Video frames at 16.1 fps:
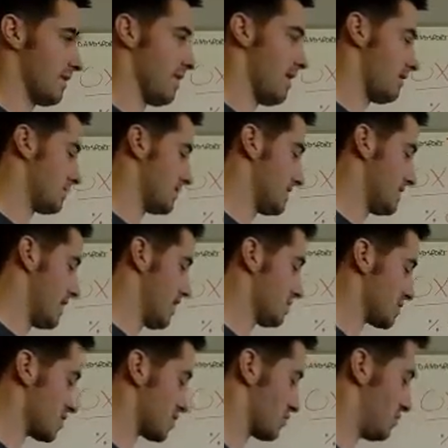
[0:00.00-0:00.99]

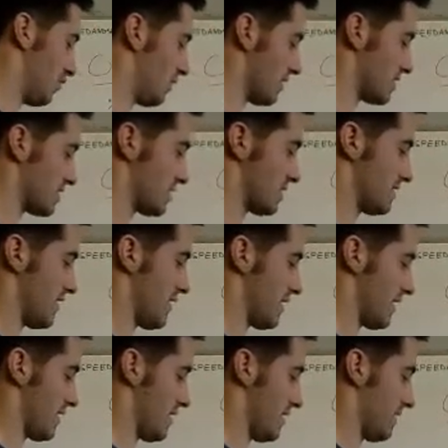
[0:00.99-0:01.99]
Oftentimes, sports
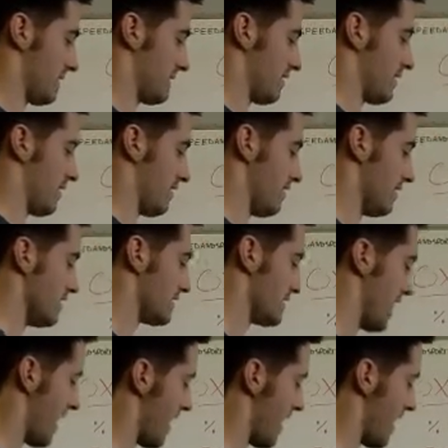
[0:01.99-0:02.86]
that are kind of on this